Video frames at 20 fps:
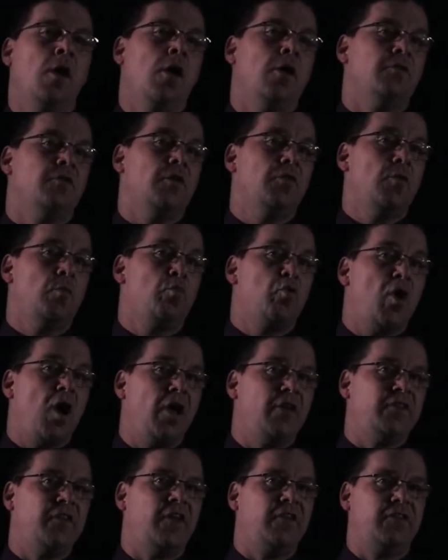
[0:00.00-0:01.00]
So the
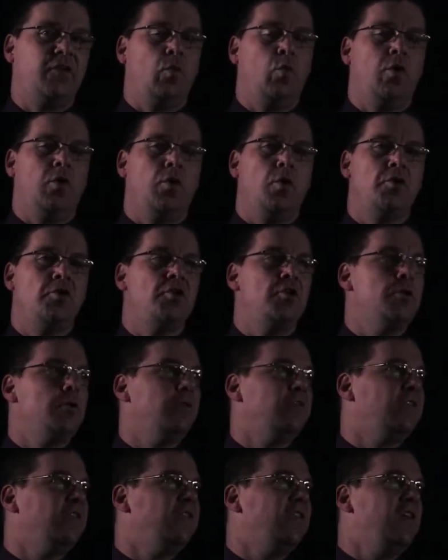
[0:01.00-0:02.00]
process that we're going to
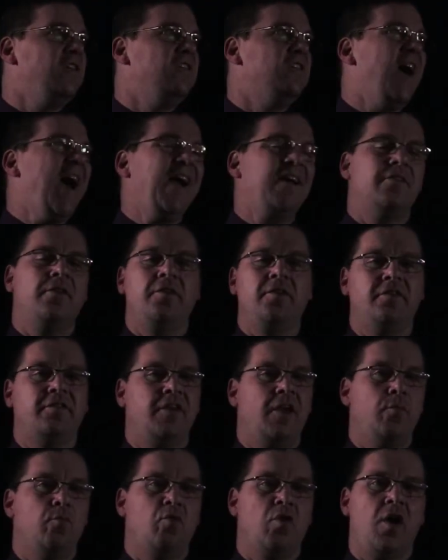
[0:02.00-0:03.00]
use is exactly the
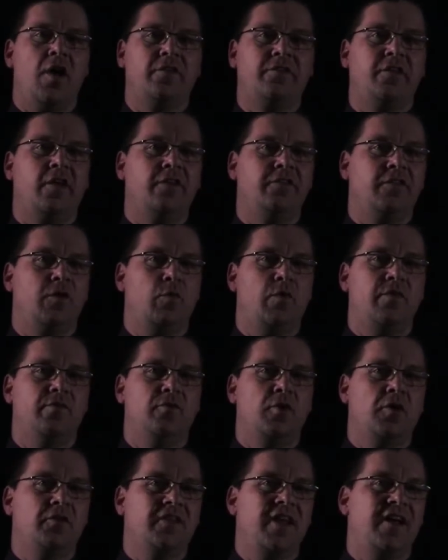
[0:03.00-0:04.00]
same process that we've
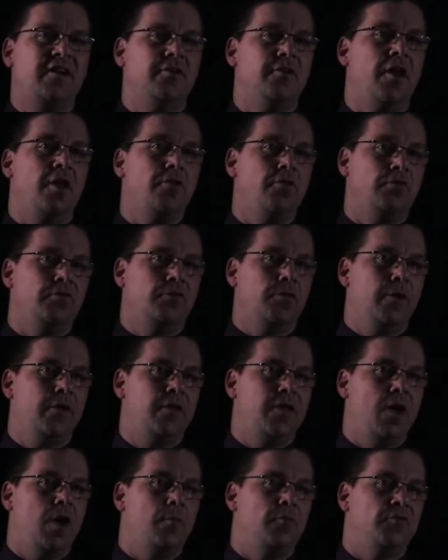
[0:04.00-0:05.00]
looked at in other
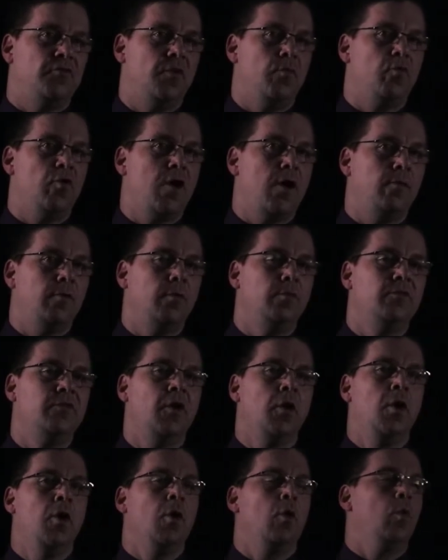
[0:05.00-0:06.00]
stoichiometry problems.
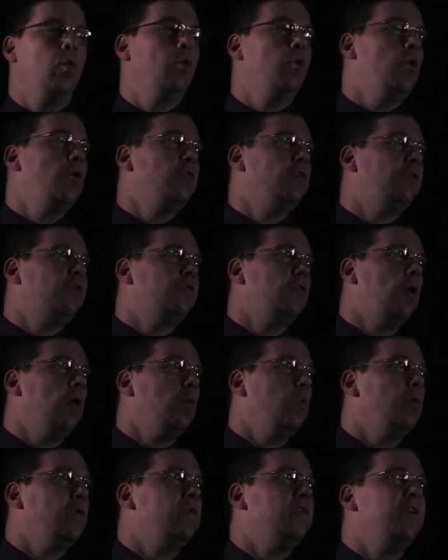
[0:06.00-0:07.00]
We're going to
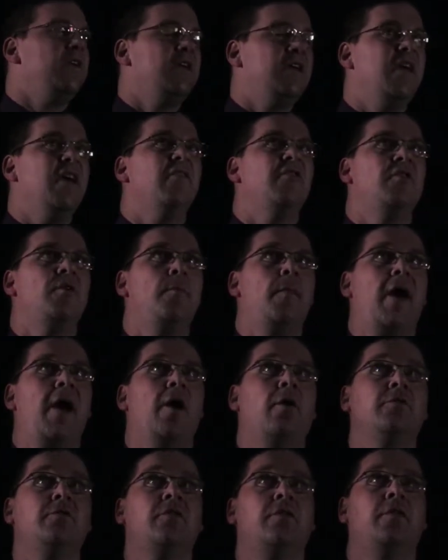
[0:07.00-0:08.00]
start with the given
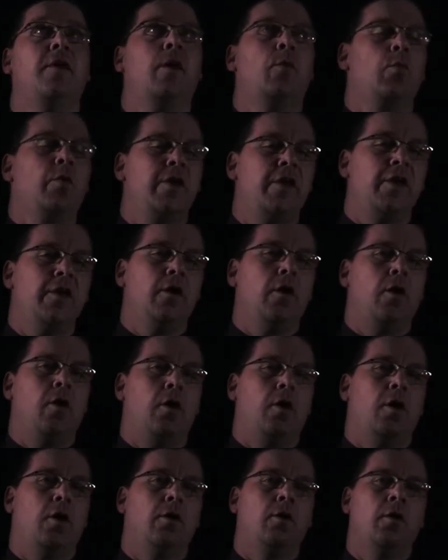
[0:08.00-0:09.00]
amount that we
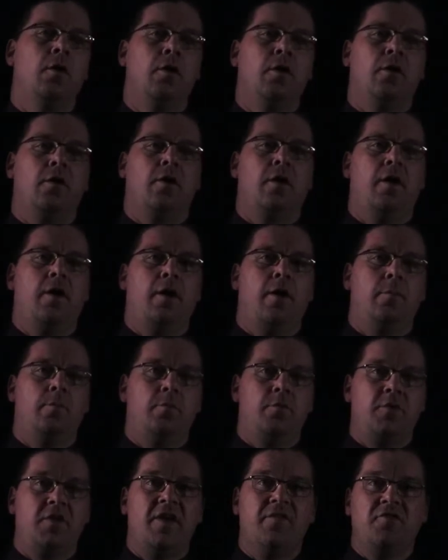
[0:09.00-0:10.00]
are
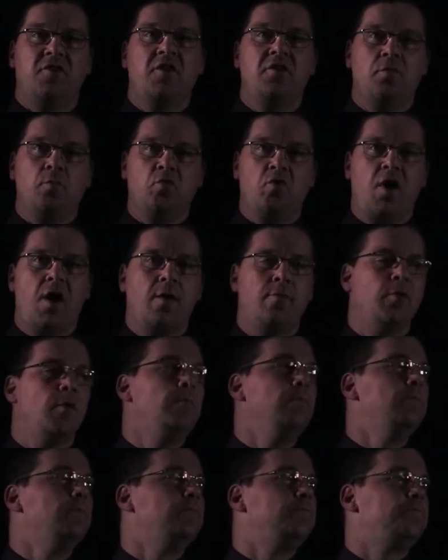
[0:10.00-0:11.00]
given in the problem.